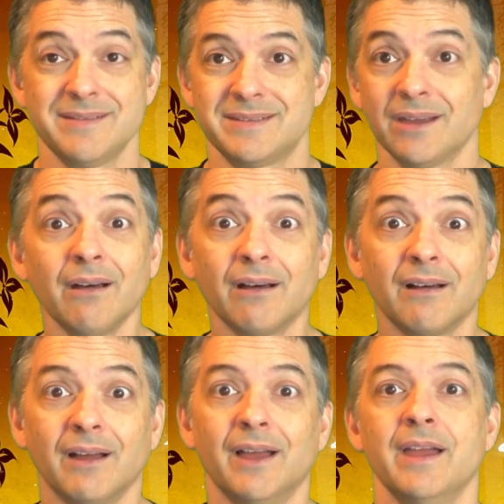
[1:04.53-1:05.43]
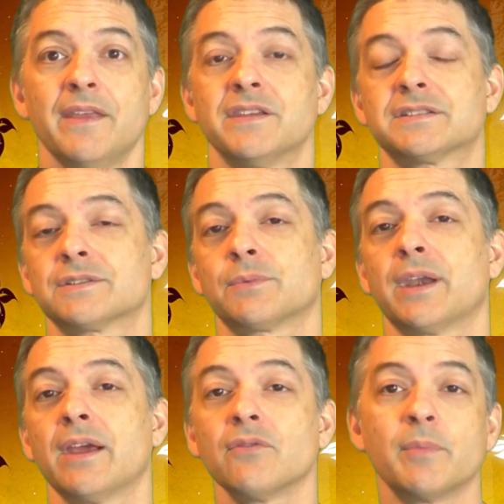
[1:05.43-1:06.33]
Duh. This is
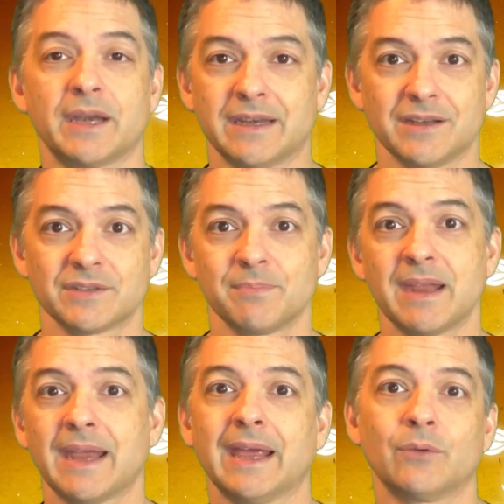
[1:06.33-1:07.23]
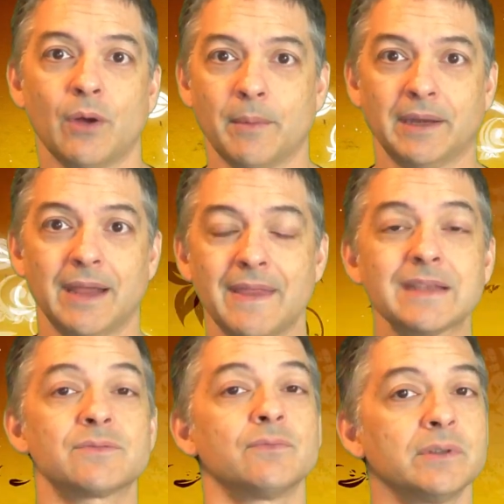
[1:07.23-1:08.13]
what everybody does, men and women, and
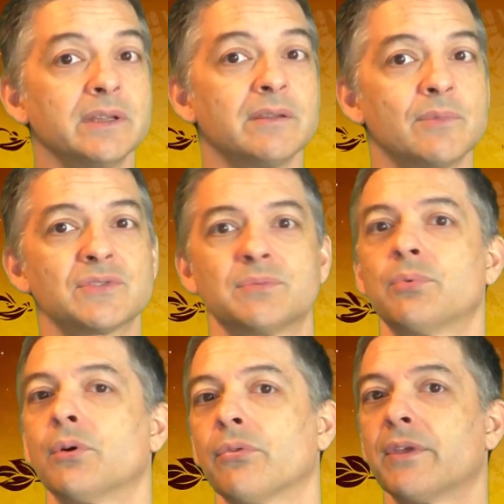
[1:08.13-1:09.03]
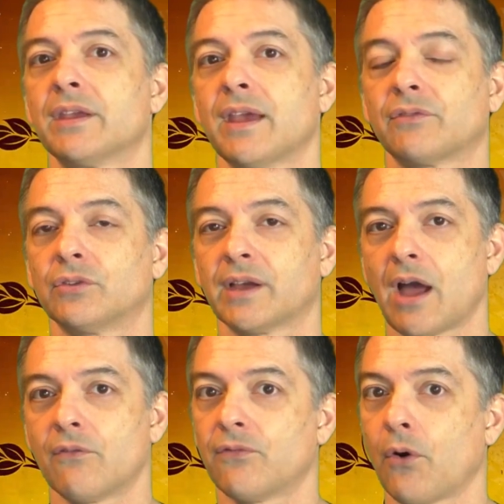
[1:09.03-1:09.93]
that's really the most important thing you have to look
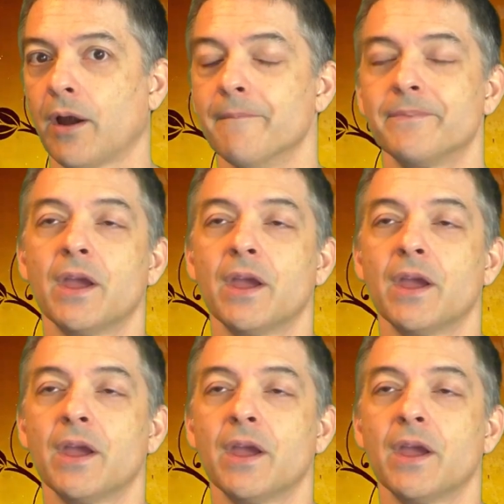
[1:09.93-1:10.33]
out for.